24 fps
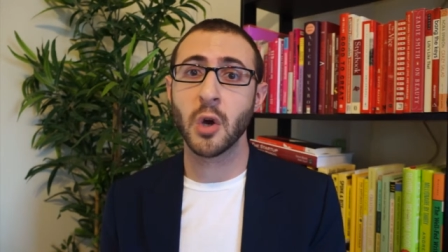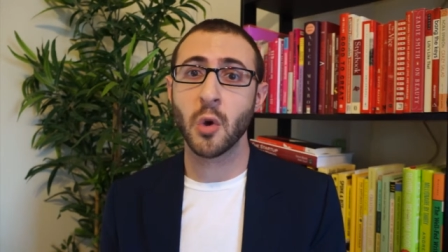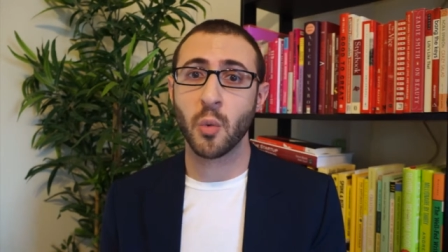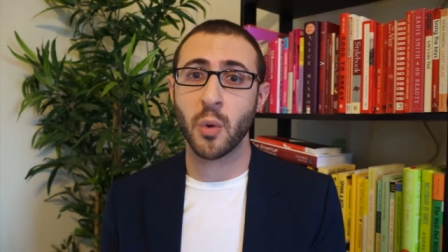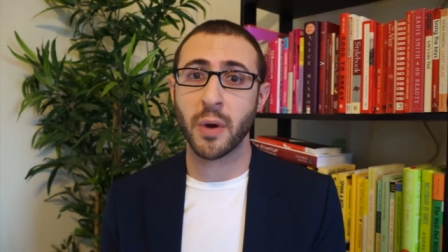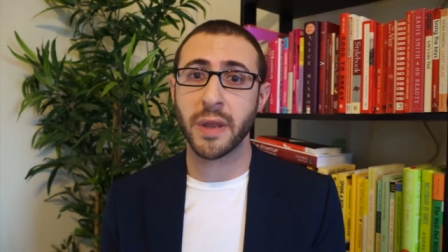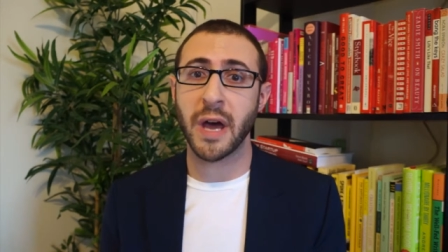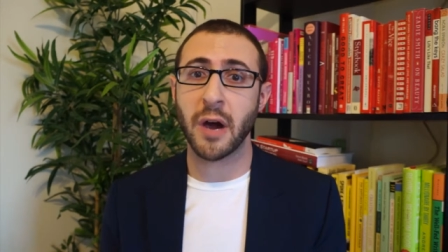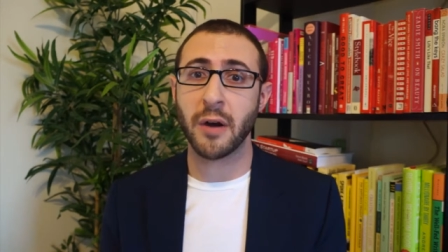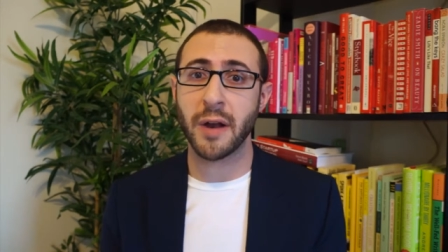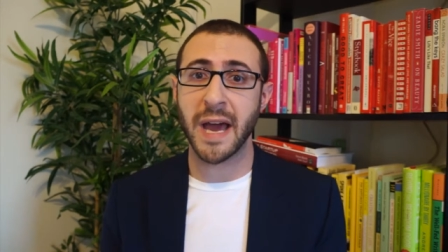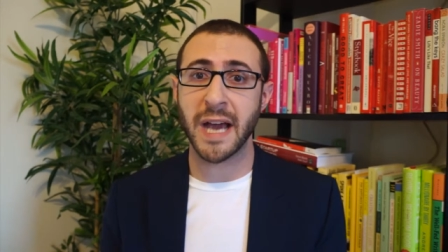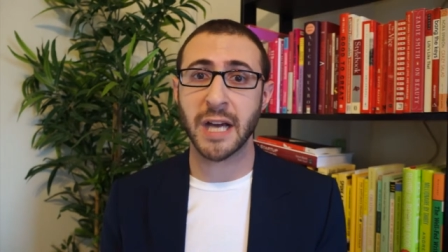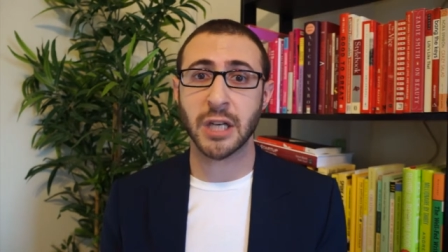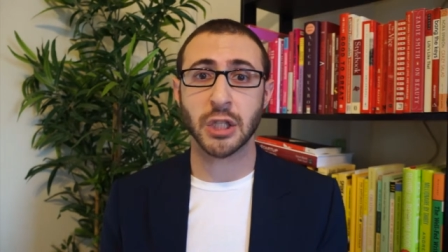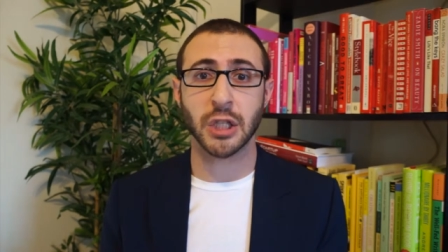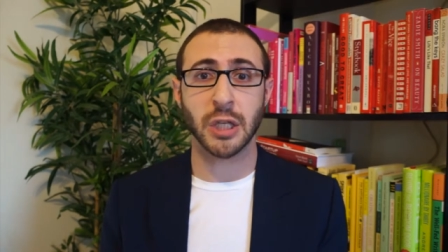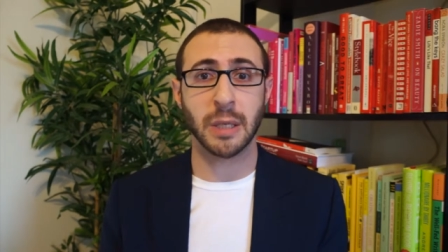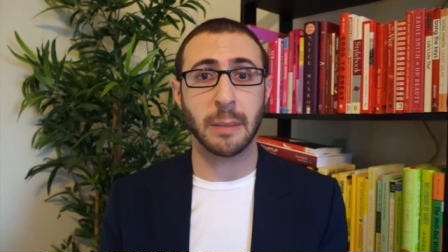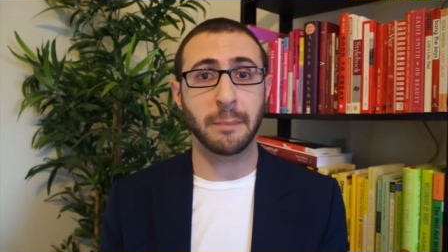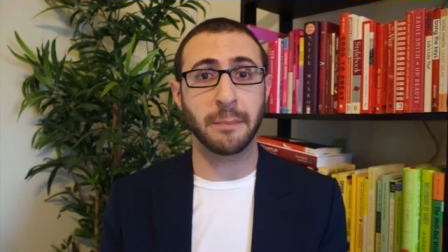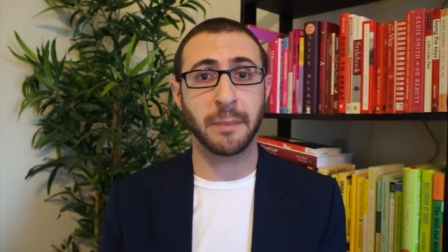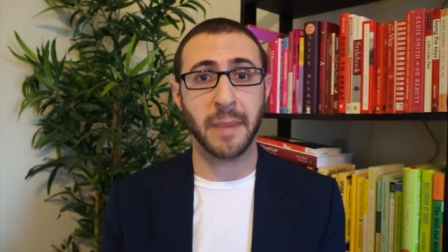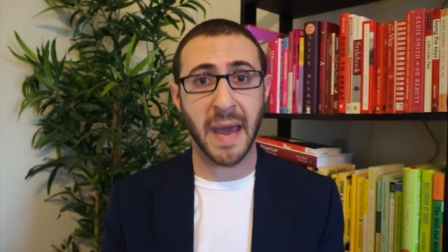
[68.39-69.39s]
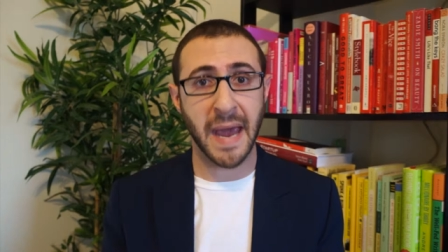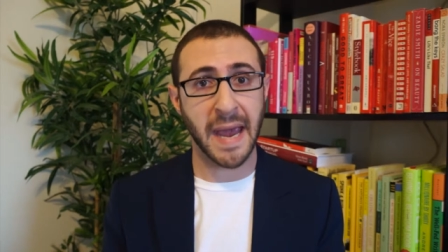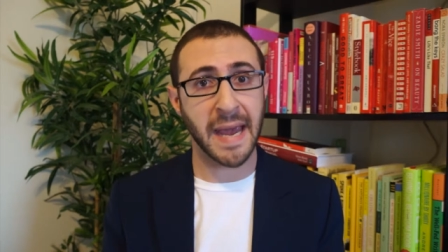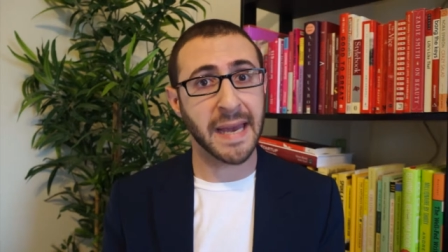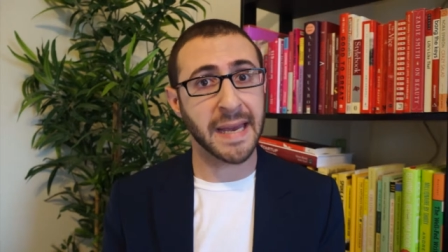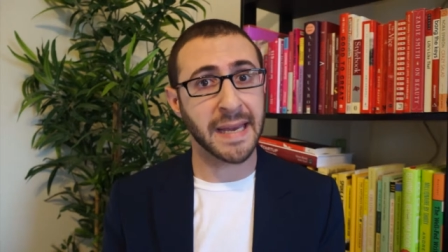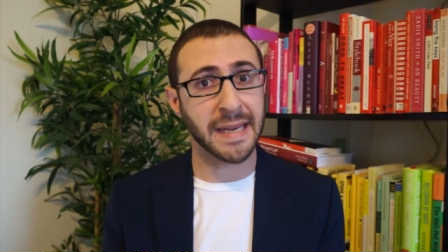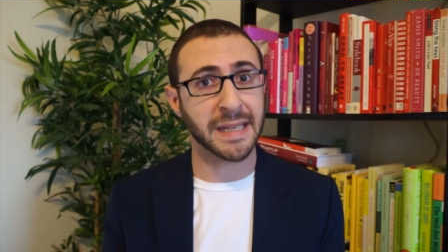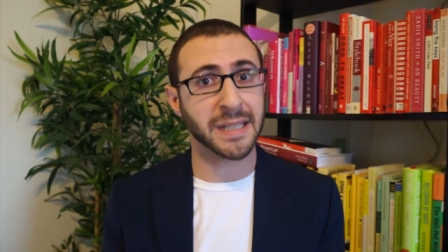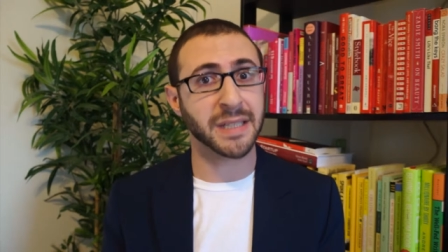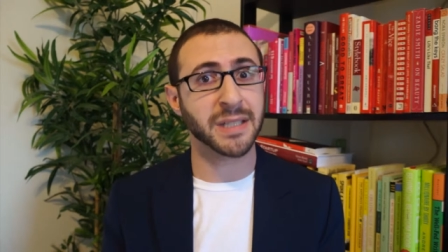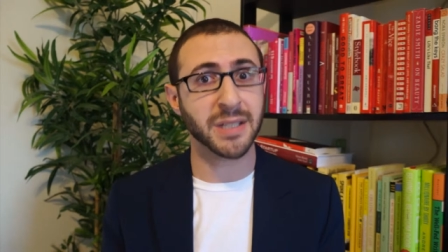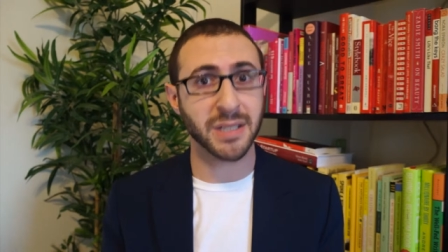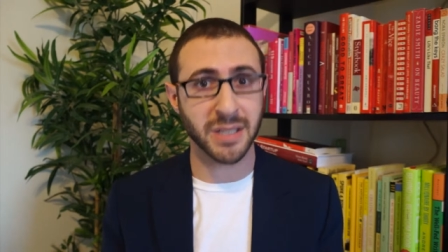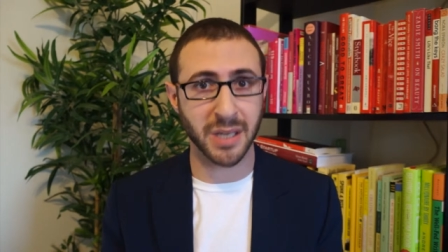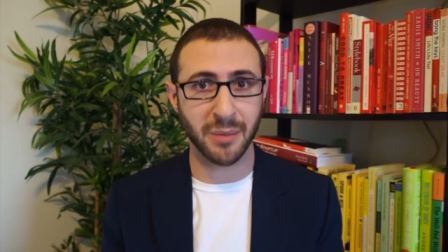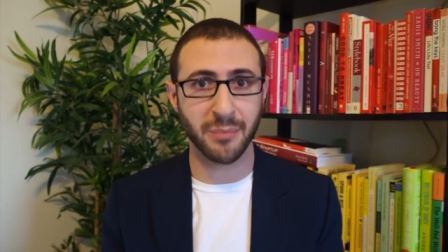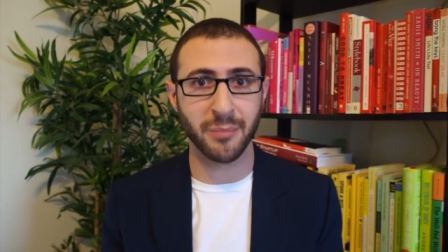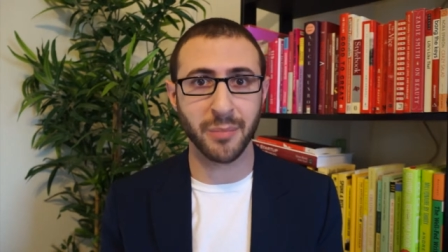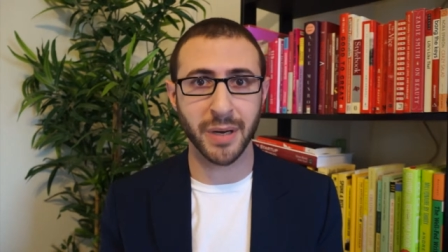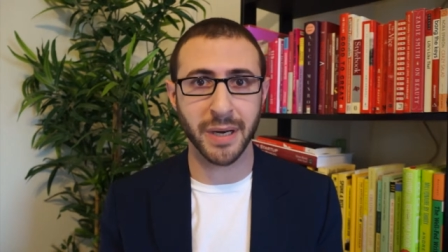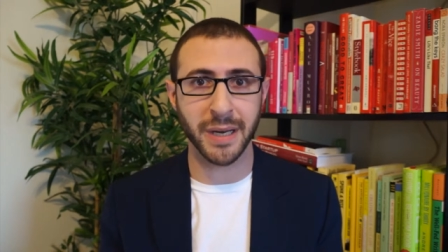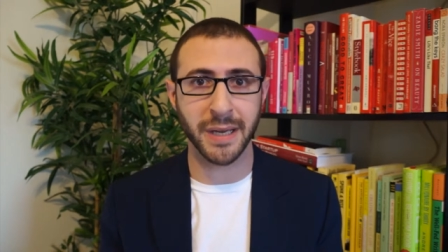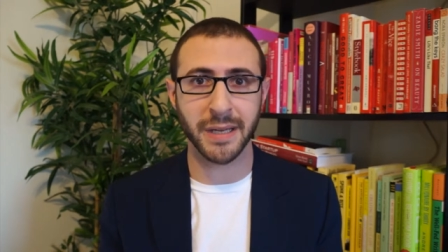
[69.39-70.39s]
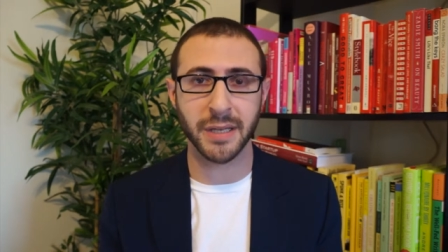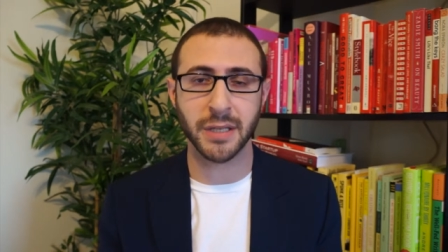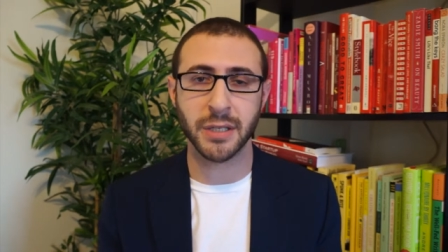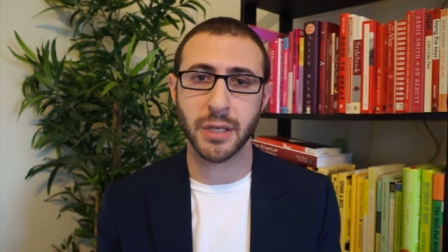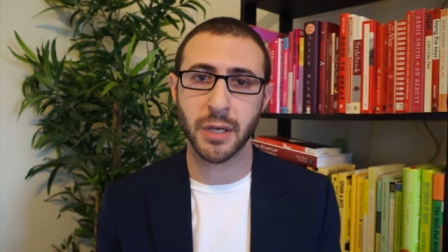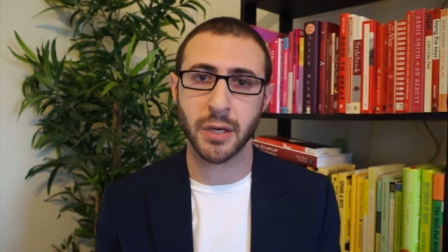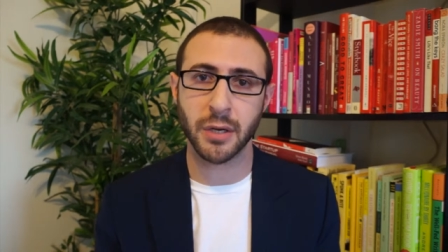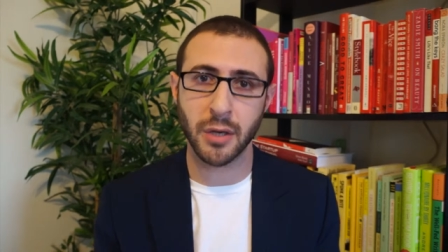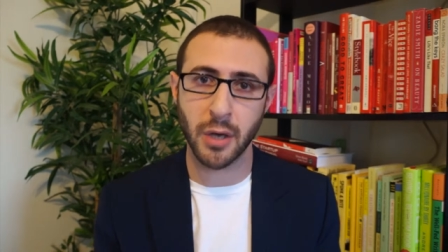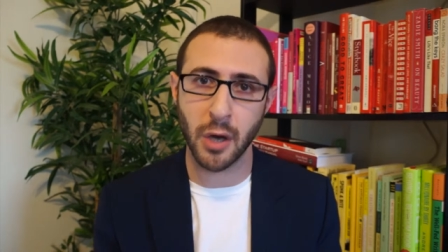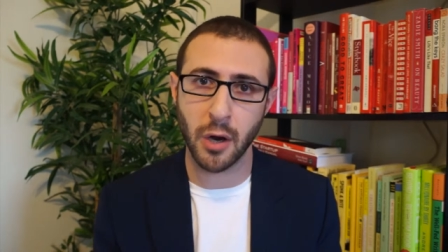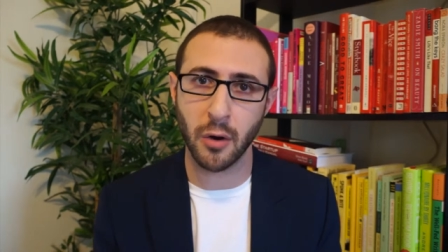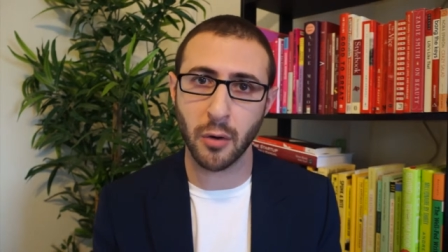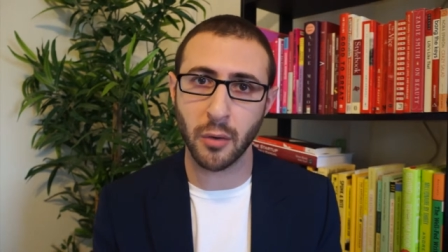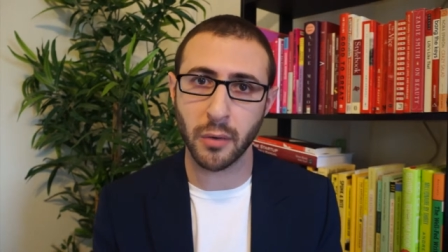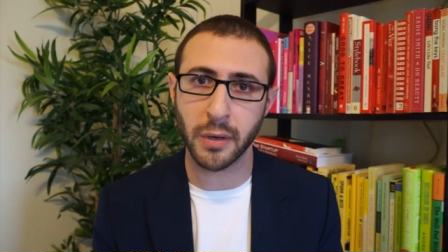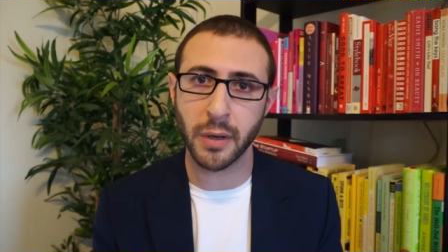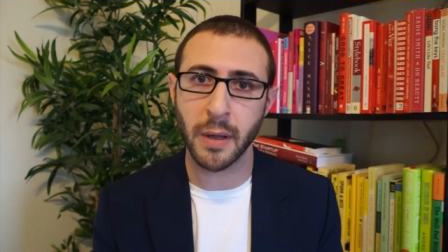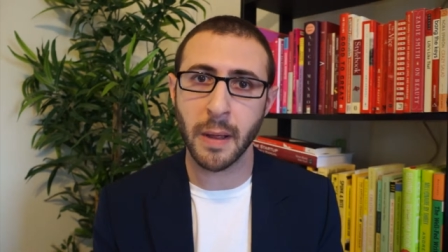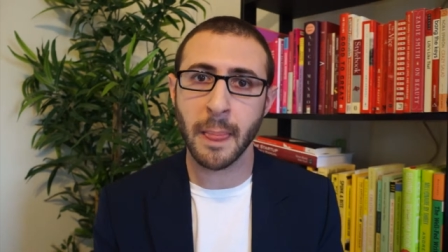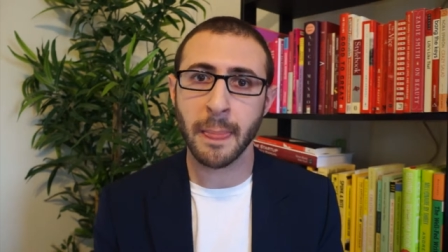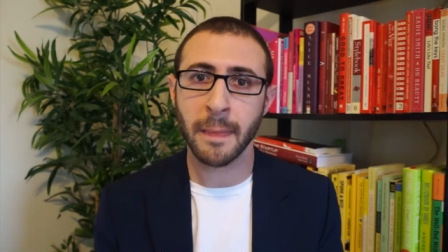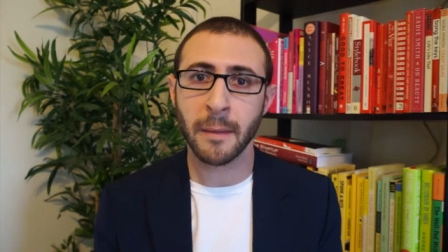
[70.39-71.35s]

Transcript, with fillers: without actually paying somebody to code,